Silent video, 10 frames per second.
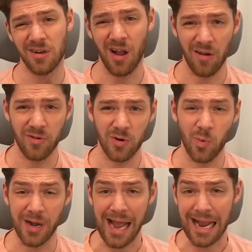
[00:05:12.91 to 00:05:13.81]
cover
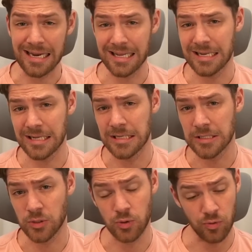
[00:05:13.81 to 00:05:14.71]
what I needed
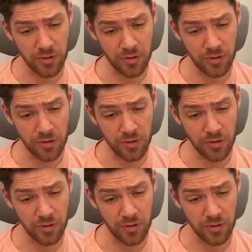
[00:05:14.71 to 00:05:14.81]
to use it